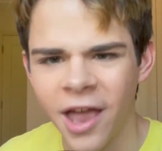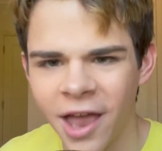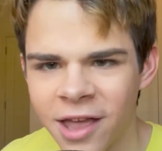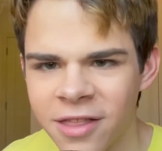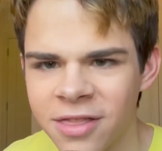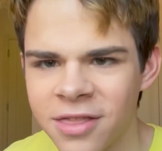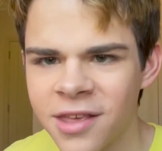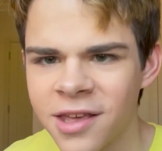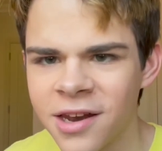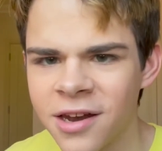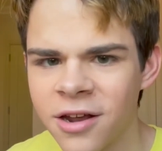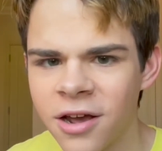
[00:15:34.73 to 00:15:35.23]

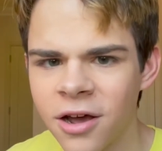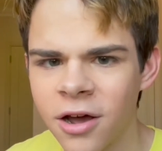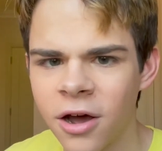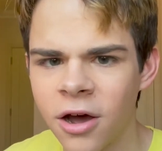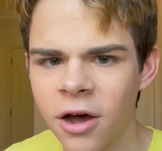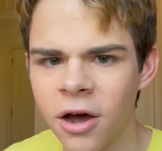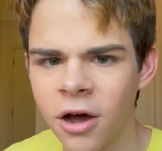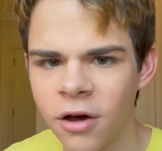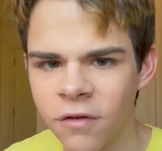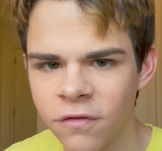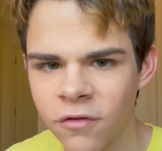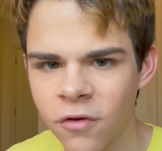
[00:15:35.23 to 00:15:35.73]
And then,
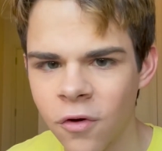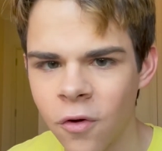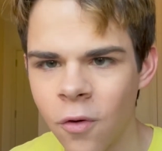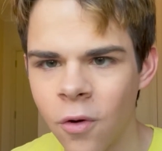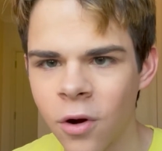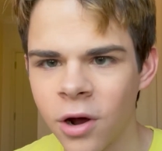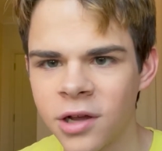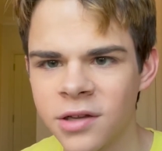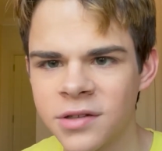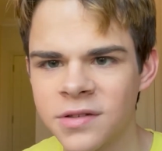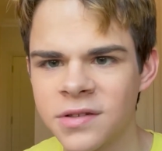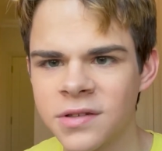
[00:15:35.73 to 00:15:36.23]
of
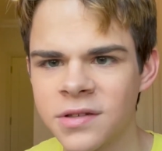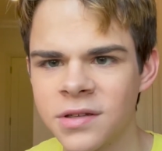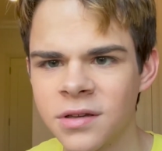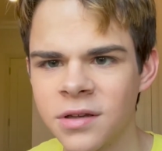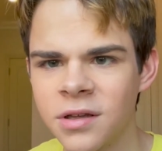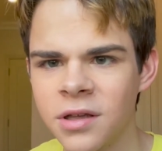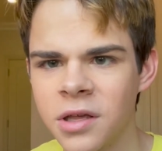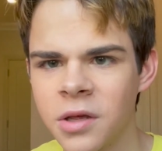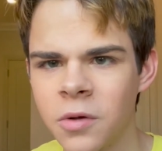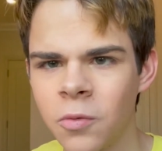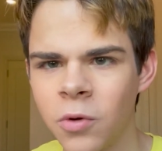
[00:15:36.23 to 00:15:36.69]
course,